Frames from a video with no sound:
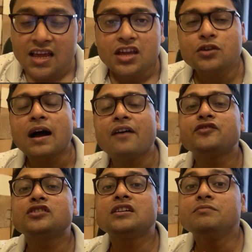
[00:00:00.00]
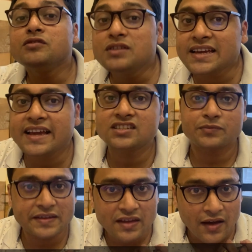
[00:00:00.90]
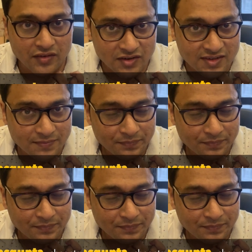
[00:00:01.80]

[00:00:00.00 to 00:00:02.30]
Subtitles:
You have to communicate with others.